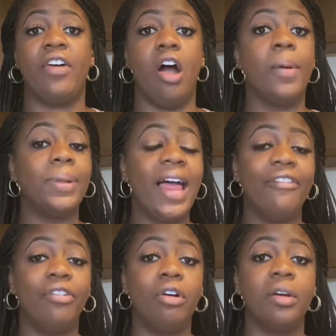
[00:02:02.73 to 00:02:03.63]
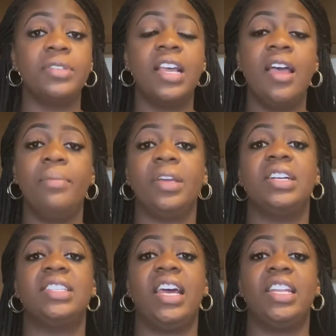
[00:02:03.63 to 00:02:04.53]
all platforms
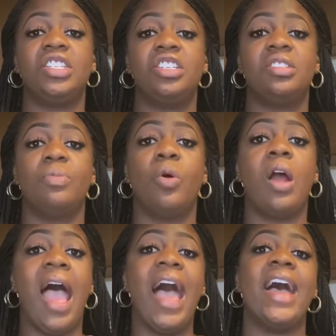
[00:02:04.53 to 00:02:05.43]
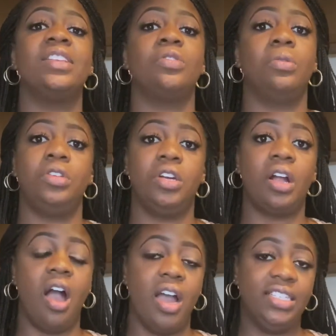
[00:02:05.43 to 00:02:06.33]
because that is just more eyes on your
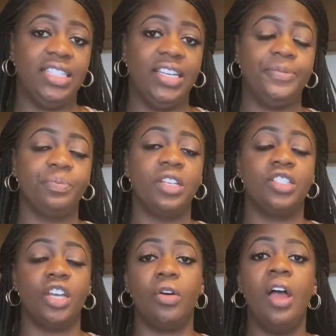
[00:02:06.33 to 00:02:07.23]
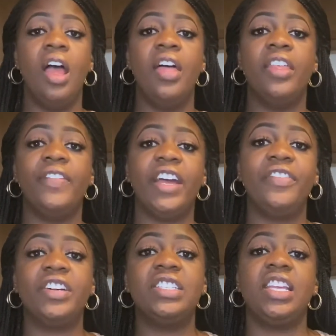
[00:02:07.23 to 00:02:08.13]
content. So the very
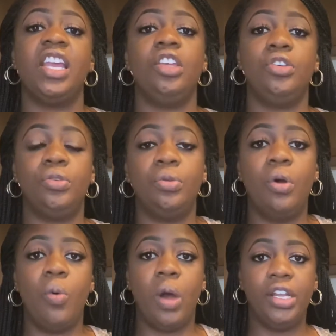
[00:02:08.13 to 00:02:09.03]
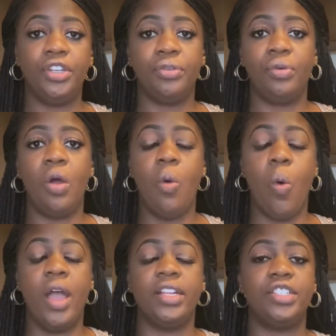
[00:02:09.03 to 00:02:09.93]
first thing you want to do
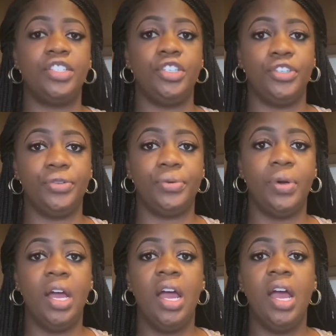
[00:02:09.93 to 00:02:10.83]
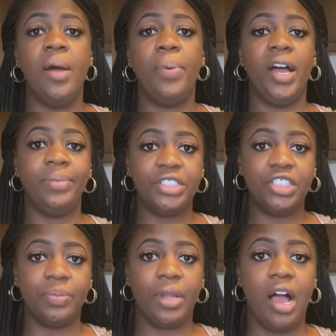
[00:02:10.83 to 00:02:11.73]
once you publish
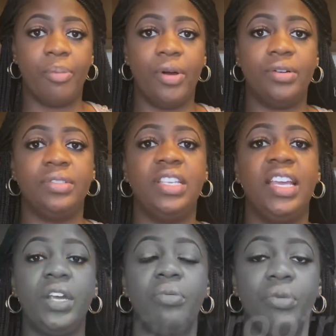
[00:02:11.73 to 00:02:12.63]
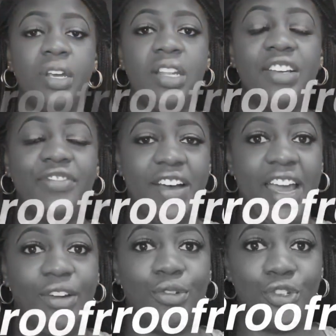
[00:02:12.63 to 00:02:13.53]
your blog post, you read the
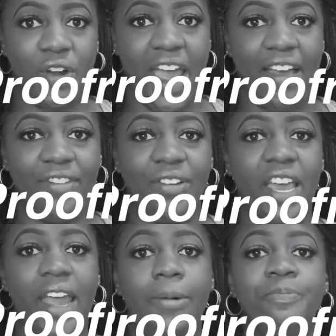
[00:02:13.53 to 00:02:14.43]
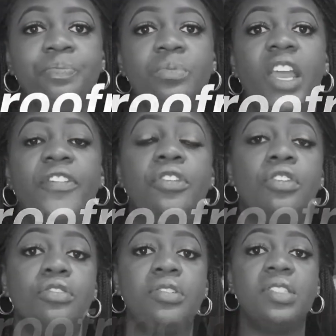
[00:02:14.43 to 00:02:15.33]
final draft, okay? If you
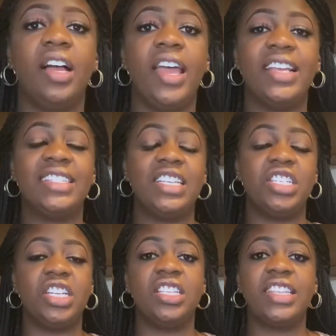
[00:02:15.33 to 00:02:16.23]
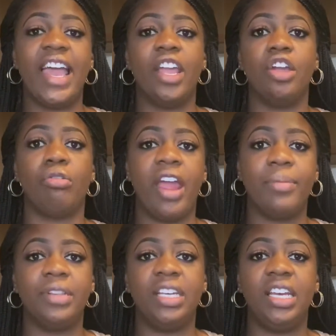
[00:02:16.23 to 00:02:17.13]
use extensions like
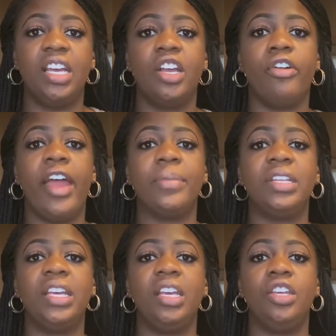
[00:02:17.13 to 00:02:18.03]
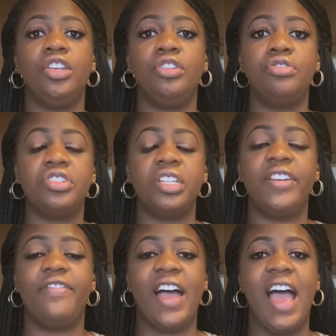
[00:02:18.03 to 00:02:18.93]
Grammarly usually
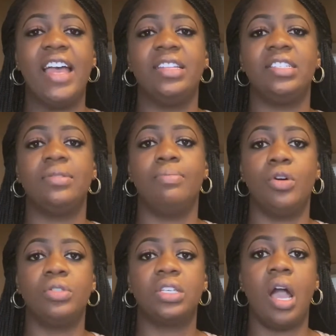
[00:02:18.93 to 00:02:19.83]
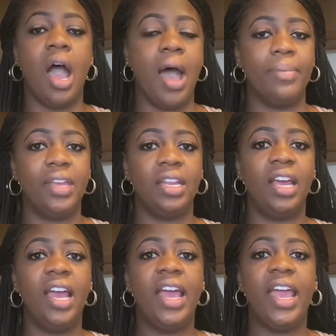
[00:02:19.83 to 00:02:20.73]
finds most common
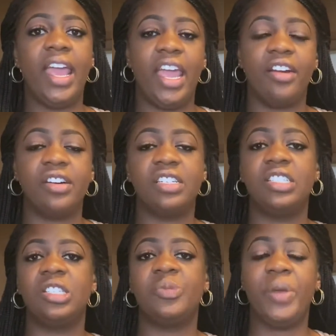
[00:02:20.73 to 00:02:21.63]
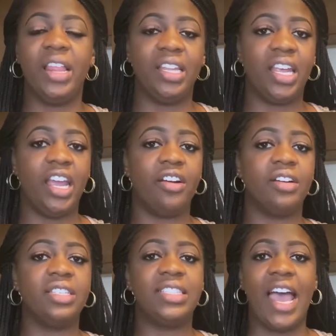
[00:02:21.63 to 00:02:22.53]
errors, spelling
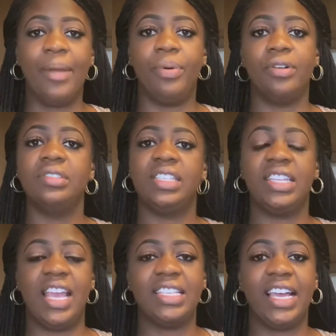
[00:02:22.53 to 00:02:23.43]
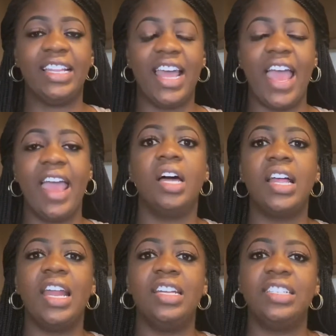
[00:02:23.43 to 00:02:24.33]
errors, typos, and things like that. A
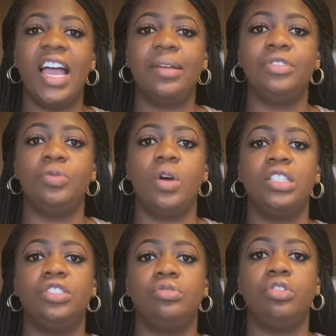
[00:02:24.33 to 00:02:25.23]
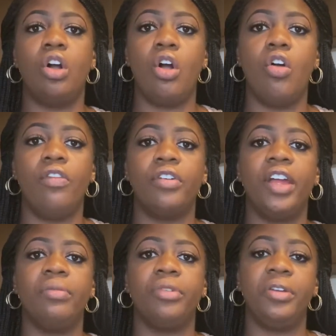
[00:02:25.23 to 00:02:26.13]
lot of the times you want to go over
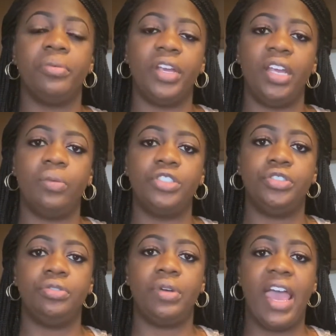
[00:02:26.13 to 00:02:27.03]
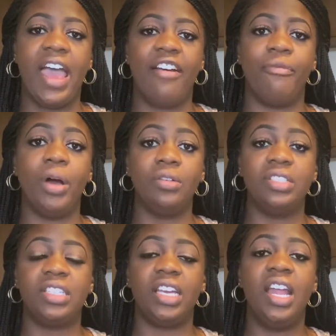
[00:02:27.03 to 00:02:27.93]
and reread what you have posted